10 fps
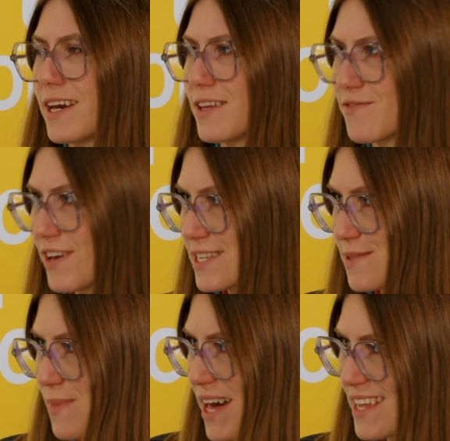
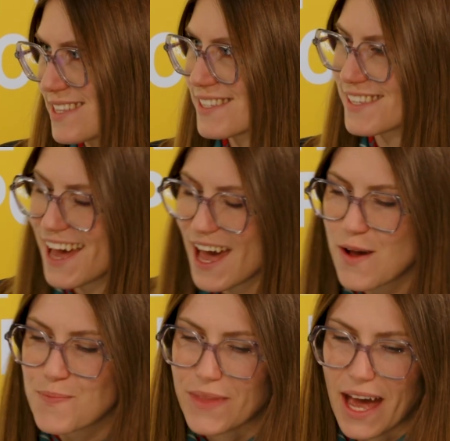investments,
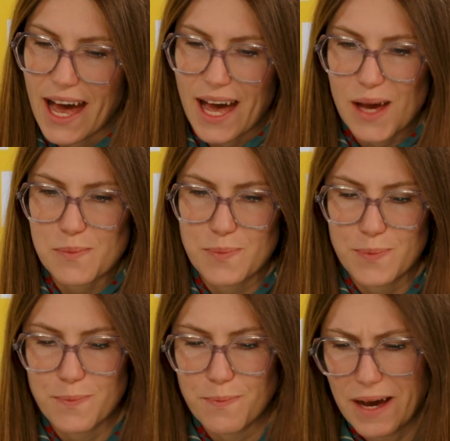
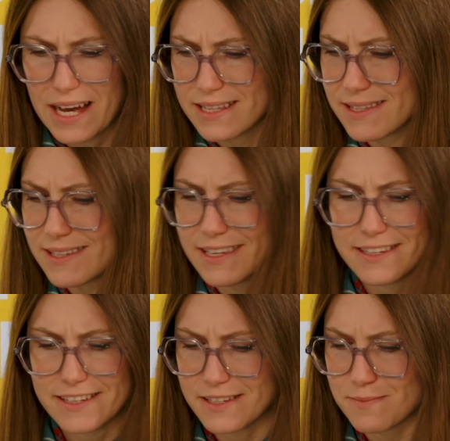but he
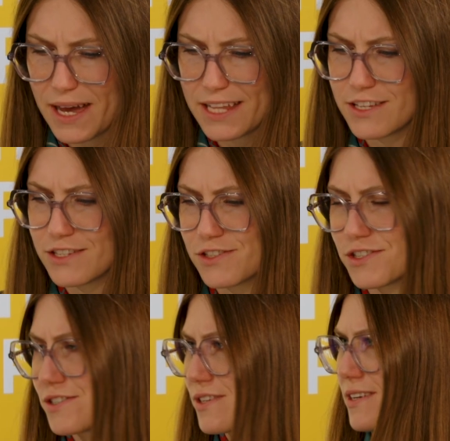didn't
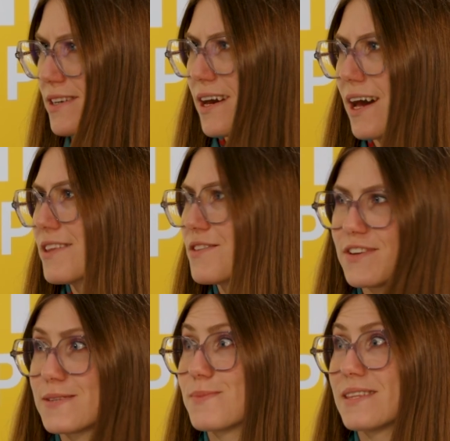manage an
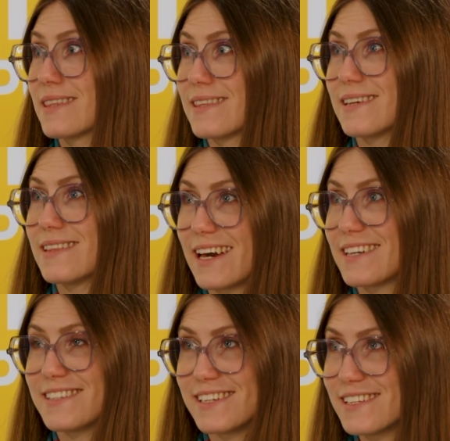investment
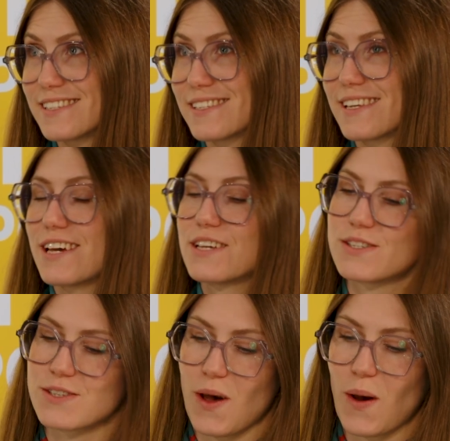like this,
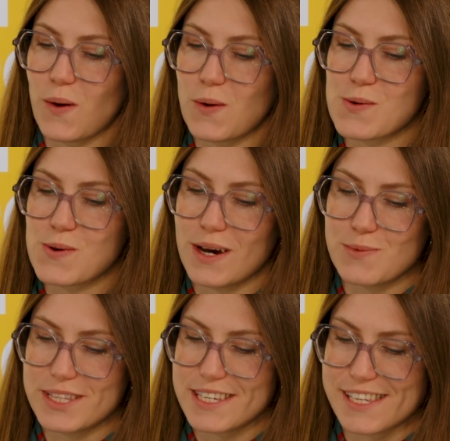so
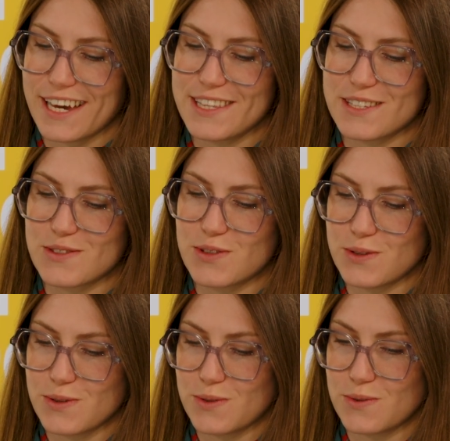we decided
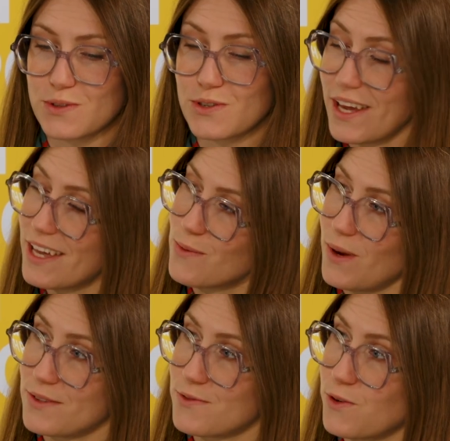to create
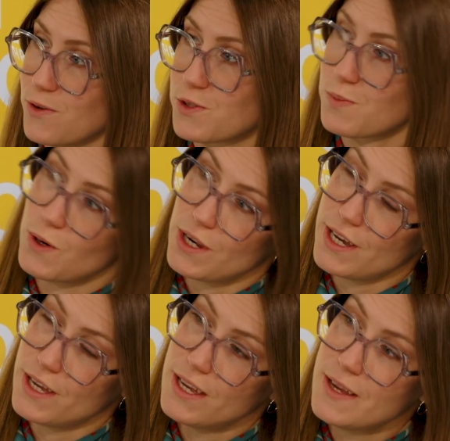one for smaller